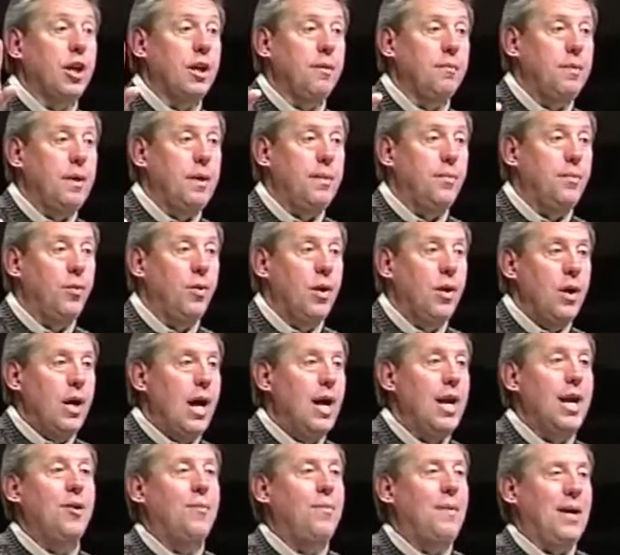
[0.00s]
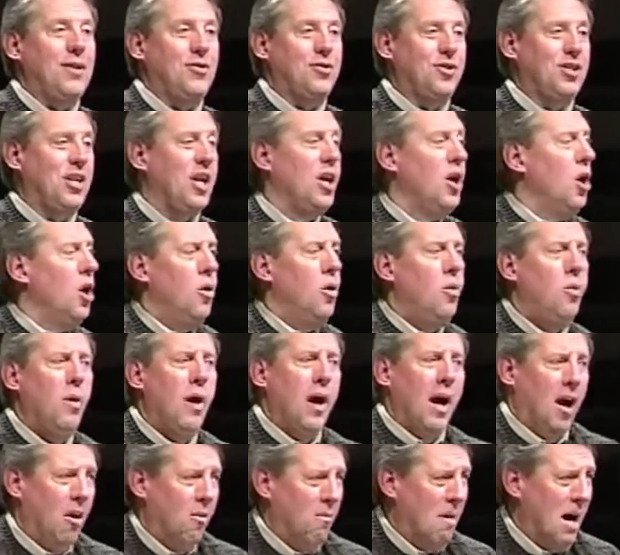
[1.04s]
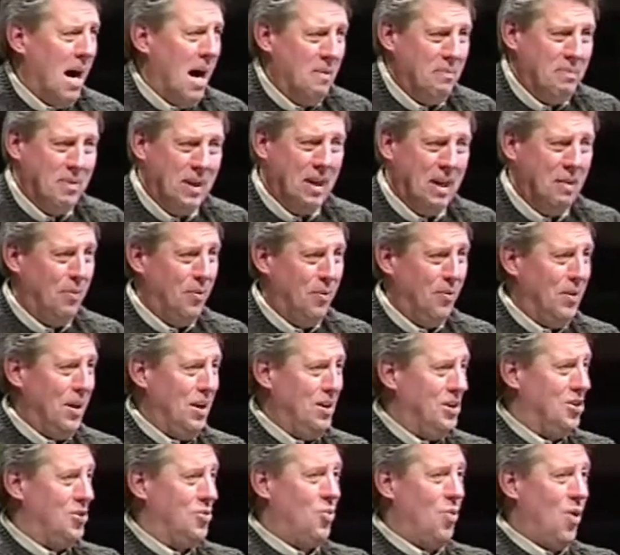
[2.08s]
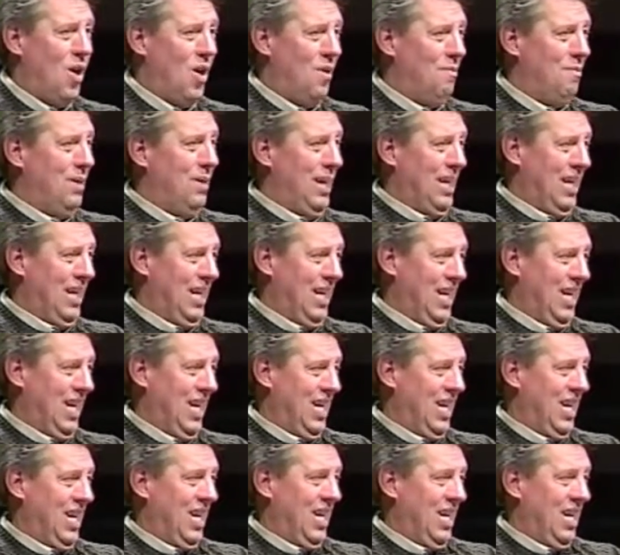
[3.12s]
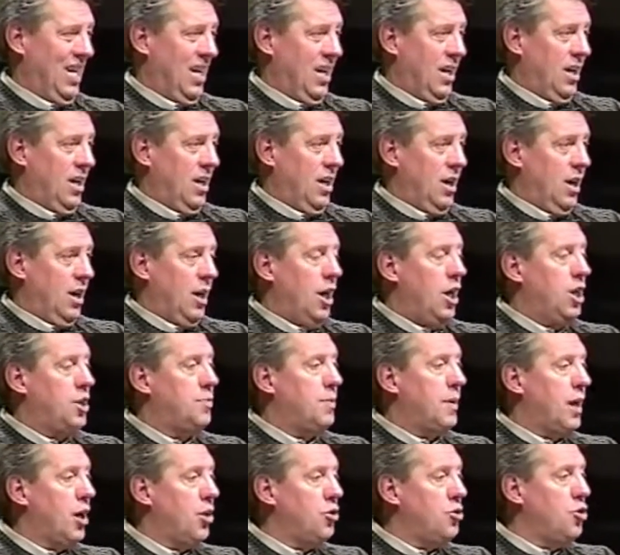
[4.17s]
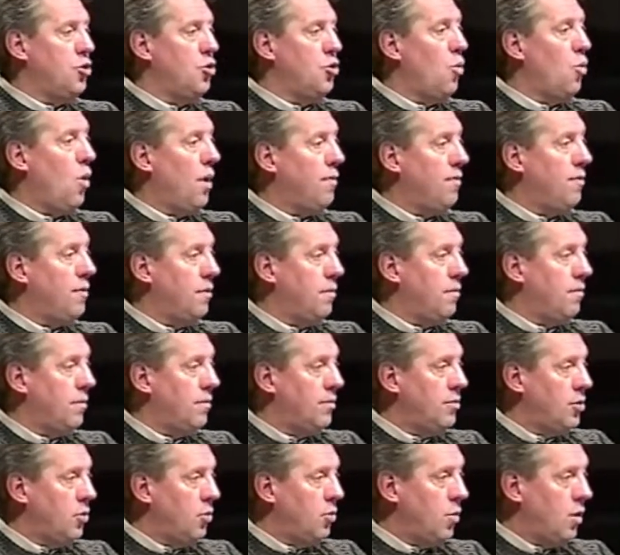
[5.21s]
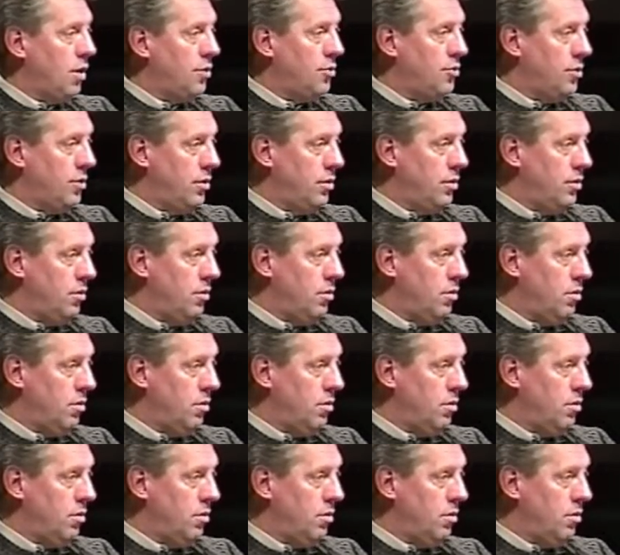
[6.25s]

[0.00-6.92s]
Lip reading: look at people, and I know pastors say, well, my people, they just want me. It's because you want them to want you.